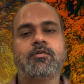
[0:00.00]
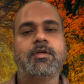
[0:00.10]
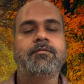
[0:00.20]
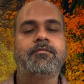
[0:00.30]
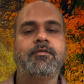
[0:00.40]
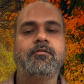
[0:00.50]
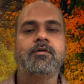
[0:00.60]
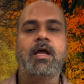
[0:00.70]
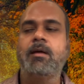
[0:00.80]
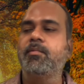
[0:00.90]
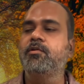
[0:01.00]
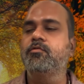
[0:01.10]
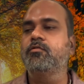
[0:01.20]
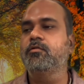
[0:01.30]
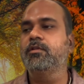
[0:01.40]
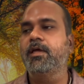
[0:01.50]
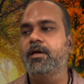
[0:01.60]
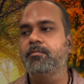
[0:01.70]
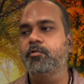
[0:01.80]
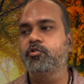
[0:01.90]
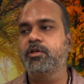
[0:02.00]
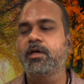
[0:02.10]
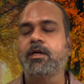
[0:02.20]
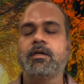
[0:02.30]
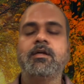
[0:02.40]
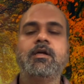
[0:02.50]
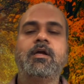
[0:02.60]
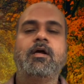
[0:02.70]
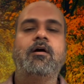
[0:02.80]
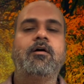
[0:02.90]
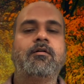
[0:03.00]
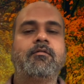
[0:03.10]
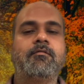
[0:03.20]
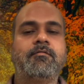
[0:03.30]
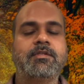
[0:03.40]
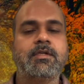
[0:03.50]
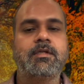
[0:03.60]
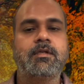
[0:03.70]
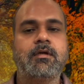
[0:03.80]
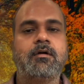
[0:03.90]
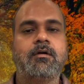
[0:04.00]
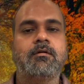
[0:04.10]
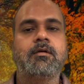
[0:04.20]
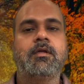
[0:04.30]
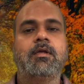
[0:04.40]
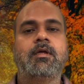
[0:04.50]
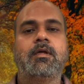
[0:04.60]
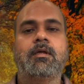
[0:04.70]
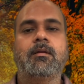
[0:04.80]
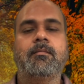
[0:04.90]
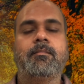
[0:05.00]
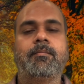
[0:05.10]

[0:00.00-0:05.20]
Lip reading: if you happen to go there in Pushkar or visit or um,